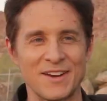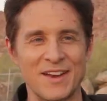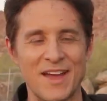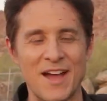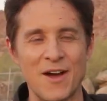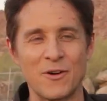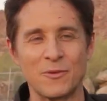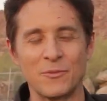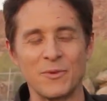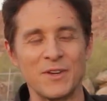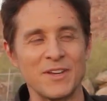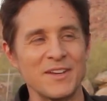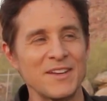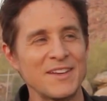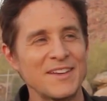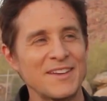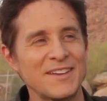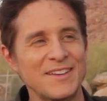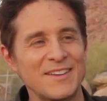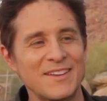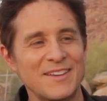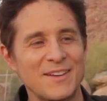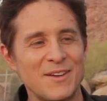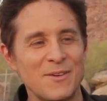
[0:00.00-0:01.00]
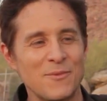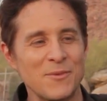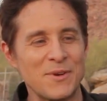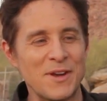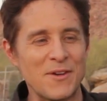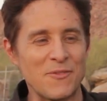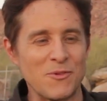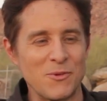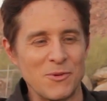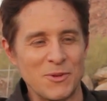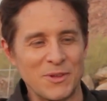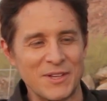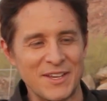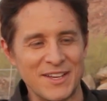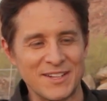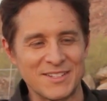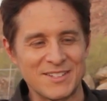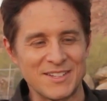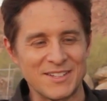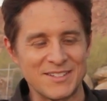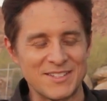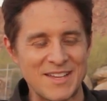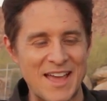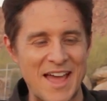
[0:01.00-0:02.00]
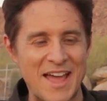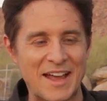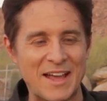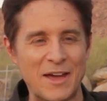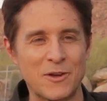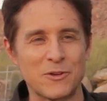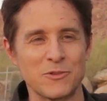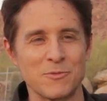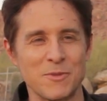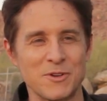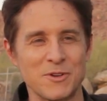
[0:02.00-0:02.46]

now, and we never really get to hang out as